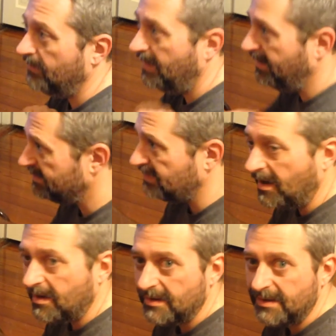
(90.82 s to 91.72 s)

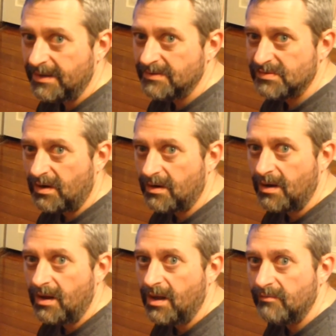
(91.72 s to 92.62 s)
install it, and start
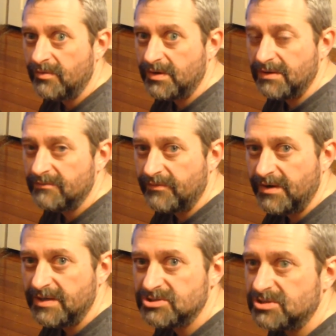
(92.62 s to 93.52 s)
all over again
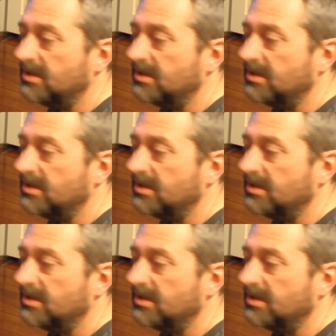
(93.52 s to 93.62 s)
fresh.